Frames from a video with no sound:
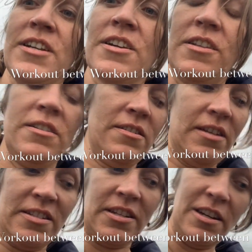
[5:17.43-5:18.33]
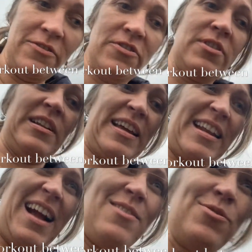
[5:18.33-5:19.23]
gonna study for like
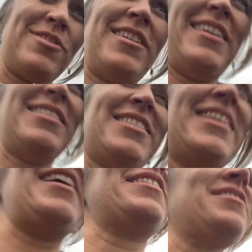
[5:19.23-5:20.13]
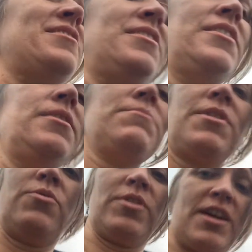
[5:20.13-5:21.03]
an hour, eat a snack.
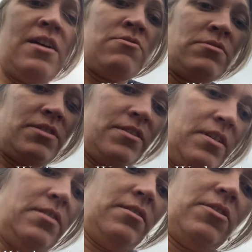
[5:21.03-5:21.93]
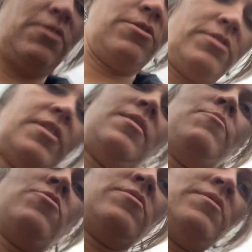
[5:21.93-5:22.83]
Gonna work out. Gonna go study
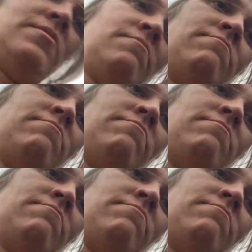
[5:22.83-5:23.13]
more.